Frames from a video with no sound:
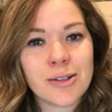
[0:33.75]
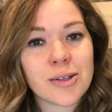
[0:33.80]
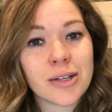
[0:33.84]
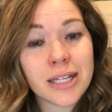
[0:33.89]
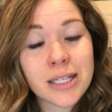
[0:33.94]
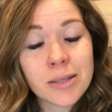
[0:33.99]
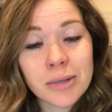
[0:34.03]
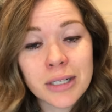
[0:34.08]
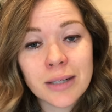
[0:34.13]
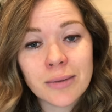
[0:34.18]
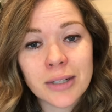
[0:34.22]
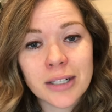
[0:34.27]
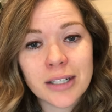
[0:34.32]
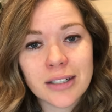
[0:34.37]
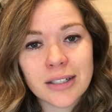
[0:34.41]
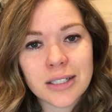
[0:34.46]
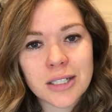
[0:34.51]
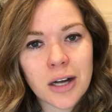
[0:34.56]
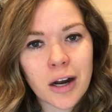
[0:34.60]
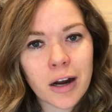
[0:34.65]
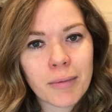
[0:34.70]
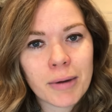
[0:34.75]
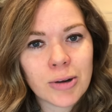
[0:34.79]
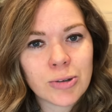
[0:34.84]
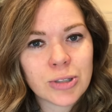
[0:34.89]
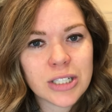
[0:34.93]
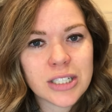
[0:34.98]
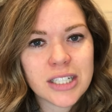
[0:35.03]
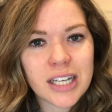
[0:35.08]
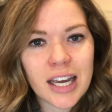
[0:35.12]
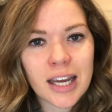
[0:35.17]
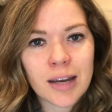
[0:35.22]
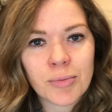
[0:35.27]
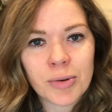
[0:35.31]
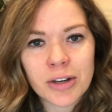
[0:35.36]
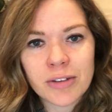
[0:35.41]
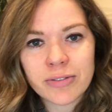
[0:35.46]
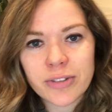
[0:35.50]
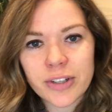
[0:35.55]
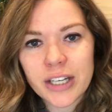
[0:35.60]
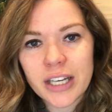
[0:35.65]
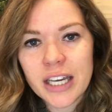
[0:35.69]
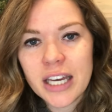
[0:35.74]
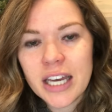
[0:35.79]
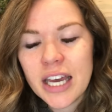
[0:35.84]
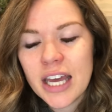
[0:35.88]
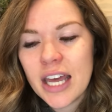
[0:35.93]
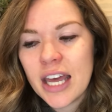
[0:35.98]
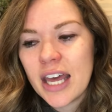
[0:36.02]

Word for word: So that's what I wanted to talk about today briefly.